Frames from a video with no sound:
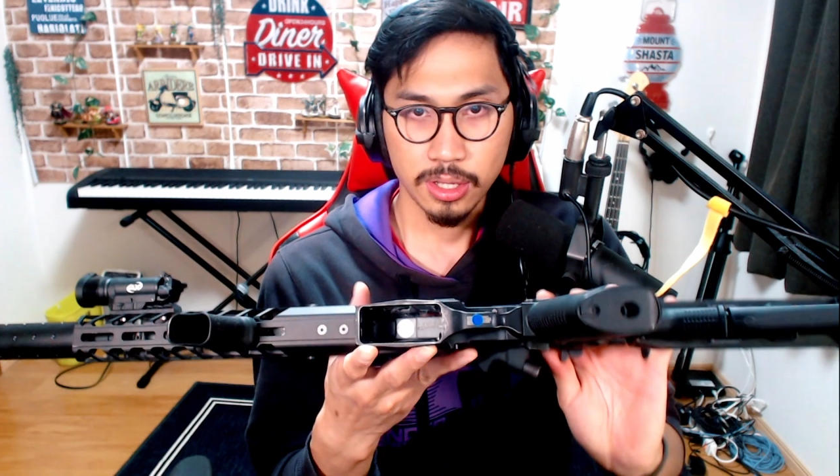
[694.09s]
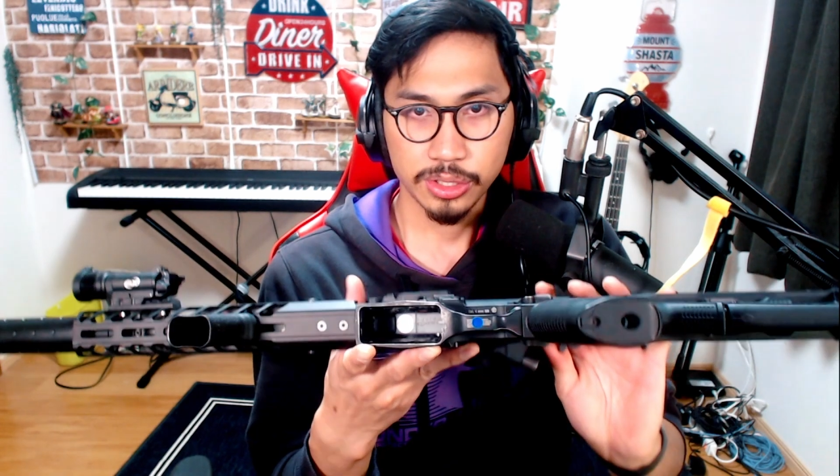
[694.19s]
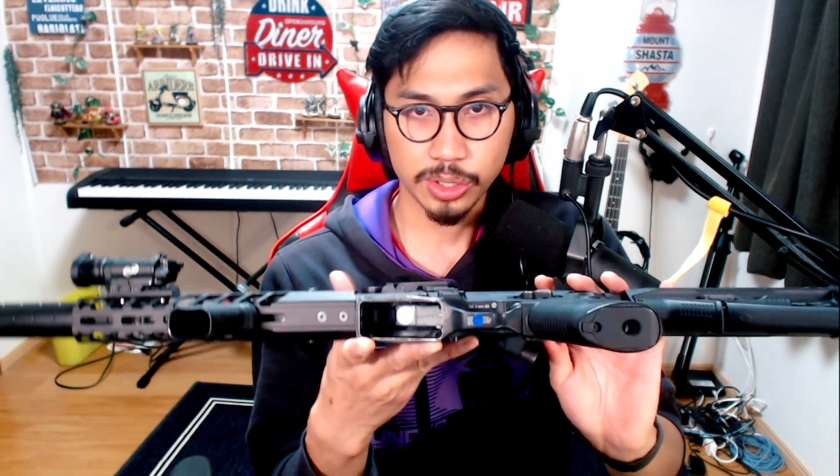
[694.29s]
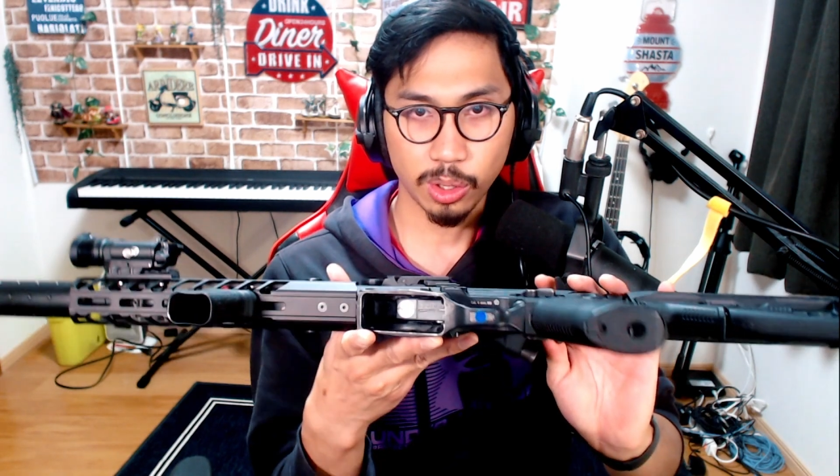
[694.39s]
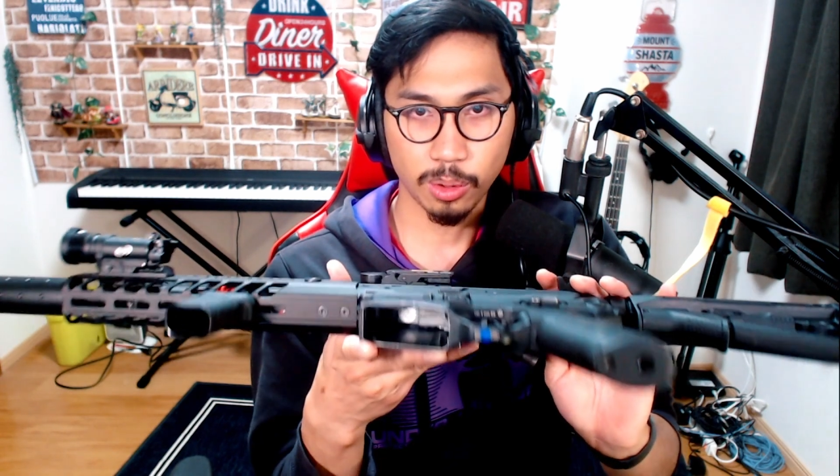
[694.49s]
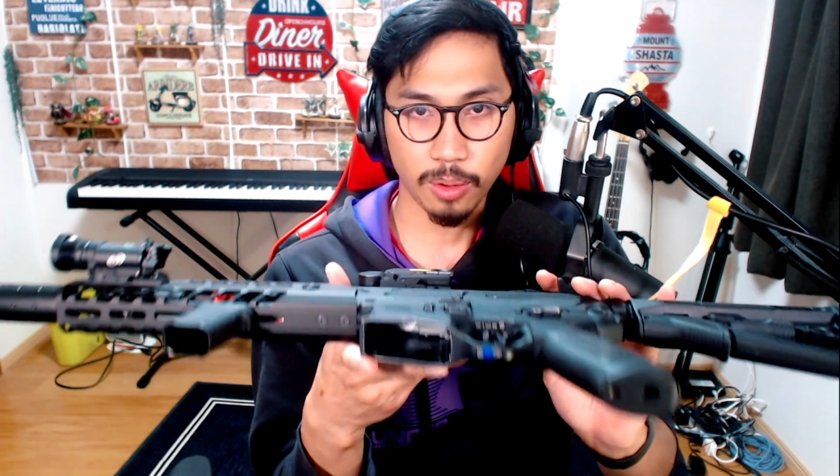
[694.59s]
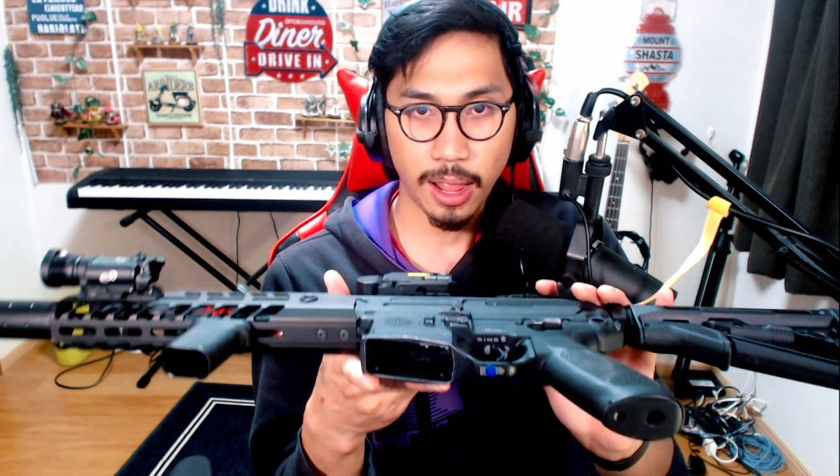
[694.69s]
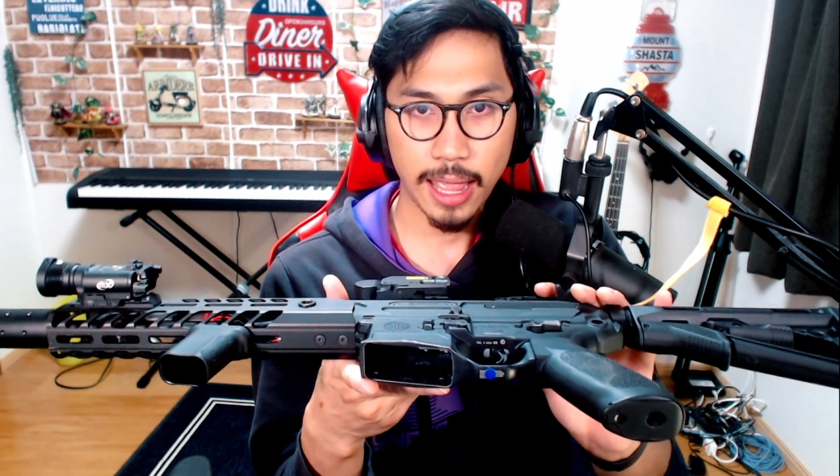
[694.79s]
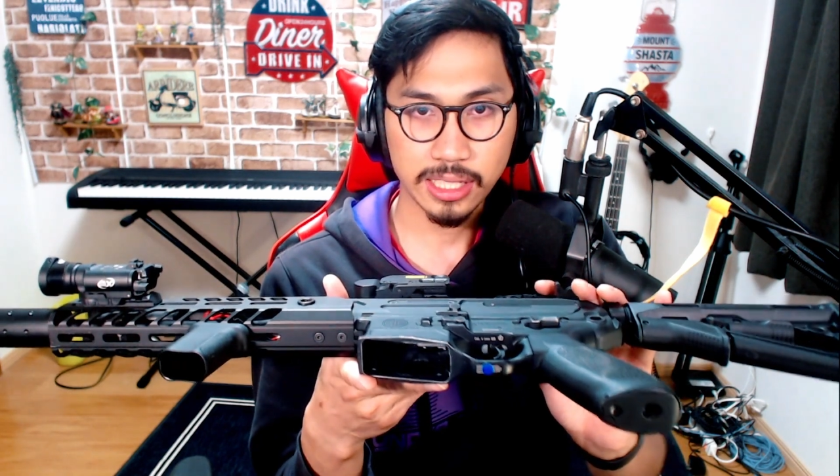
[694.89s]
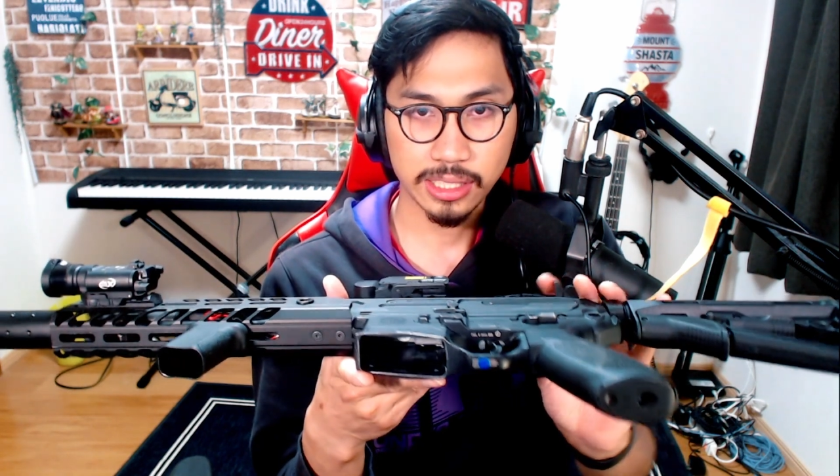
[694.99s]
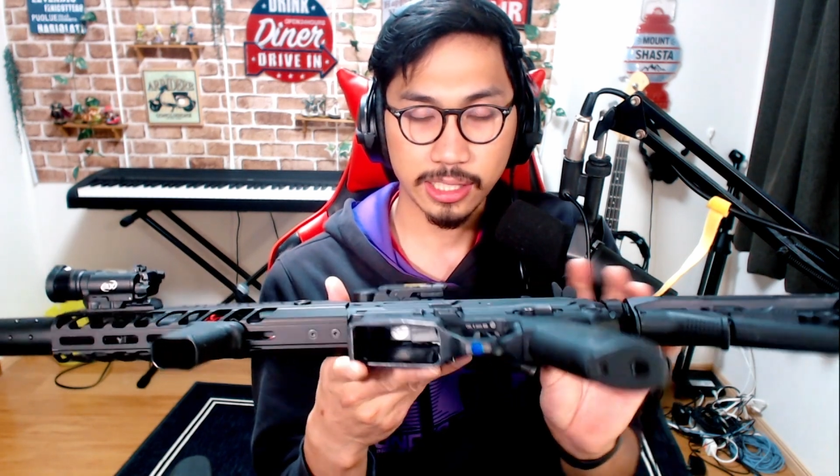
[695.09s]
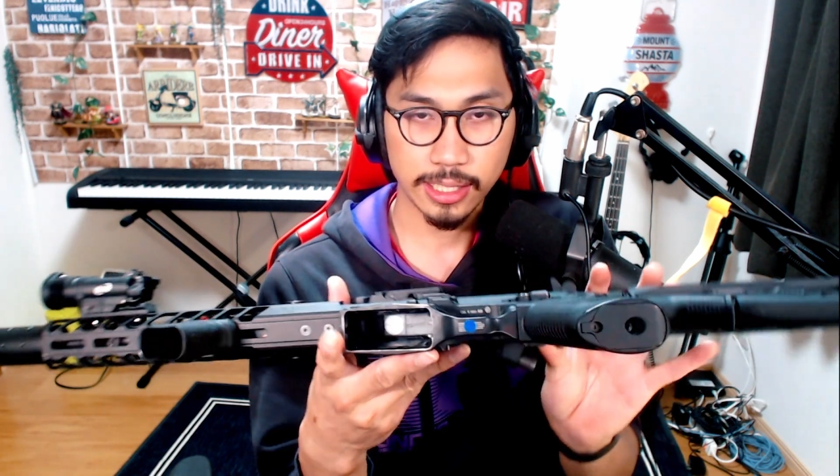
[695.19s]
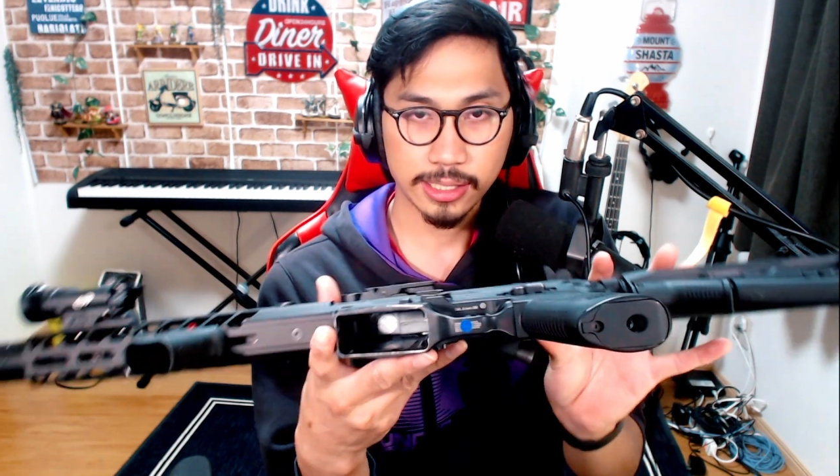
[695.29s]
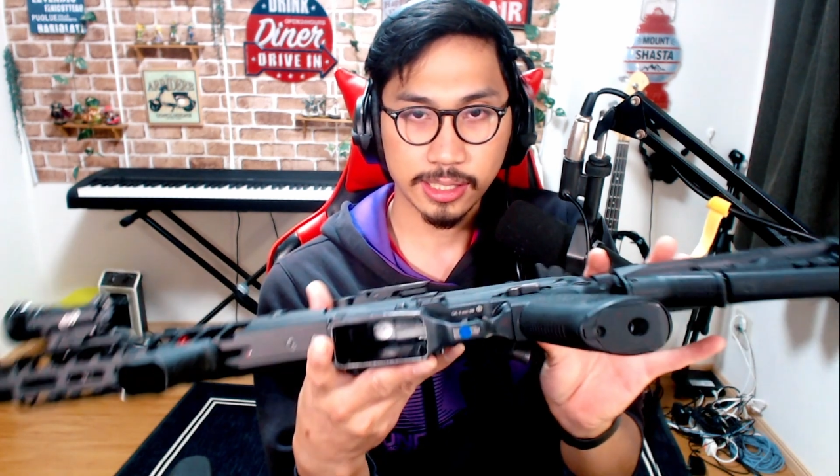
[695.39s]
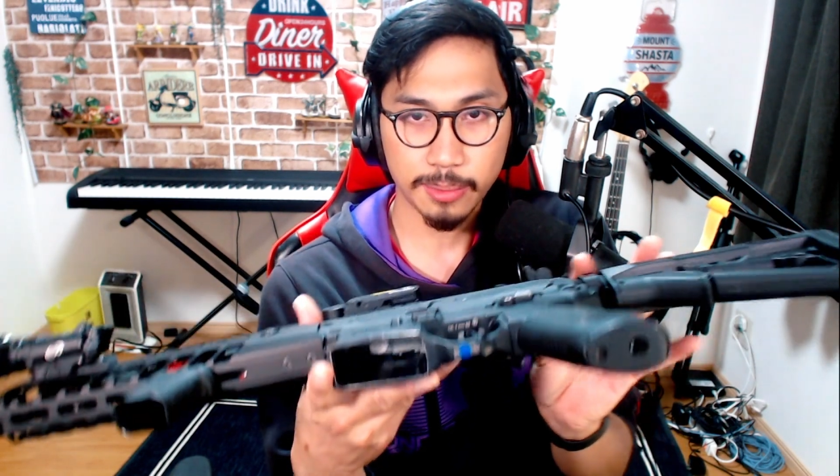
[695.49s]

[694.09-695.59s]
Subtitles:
So I actually did this to